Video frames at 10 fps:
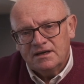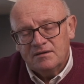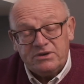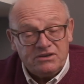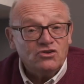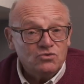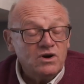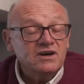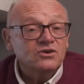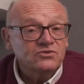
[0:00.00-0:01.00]
But you've got to
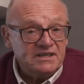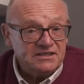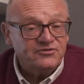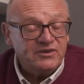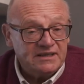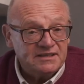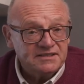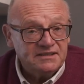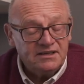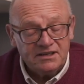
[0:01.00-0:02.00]
work on these fears.
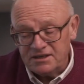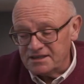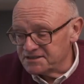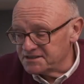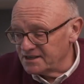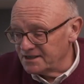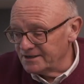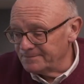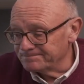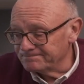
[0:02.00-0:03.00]
You know, it's,
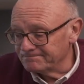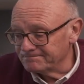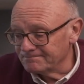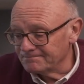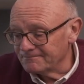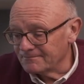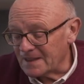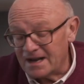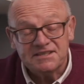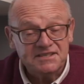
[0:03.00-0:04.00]
uh,
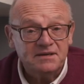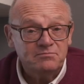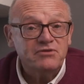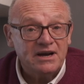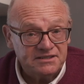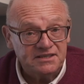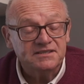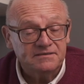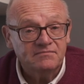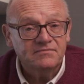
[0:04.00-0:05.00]
as I said,
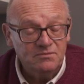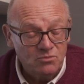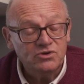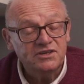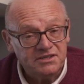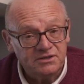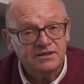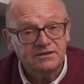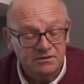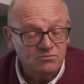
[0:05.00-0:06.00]
practice. The more you do
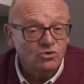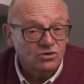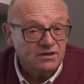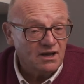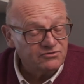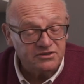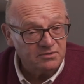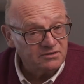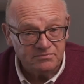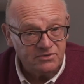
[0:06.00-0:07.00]
it, the more
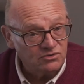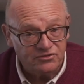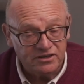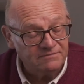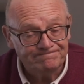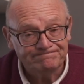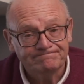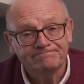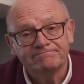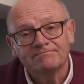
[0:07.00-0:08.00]
comfortable you'll feel.
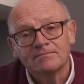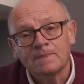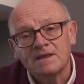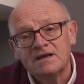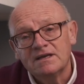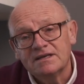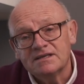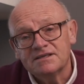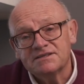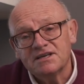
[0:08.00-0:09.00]

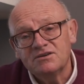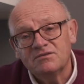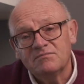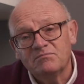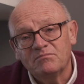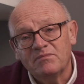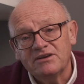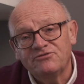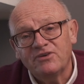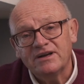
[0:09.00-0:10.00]
So, my
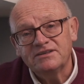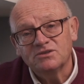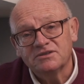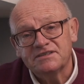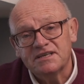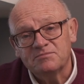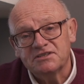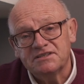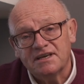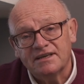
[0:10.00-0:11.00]
final tip
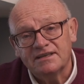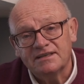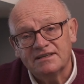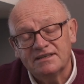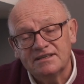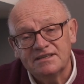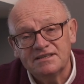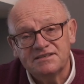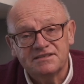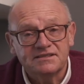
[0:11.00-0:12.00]
today
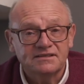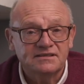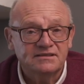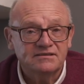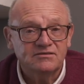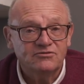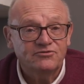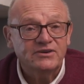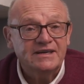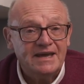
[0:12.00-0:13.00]
is
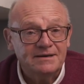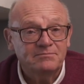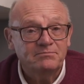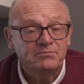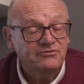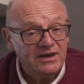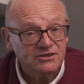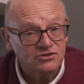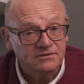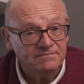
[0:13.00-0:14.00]
forget
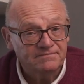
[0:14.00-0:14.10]
perfection.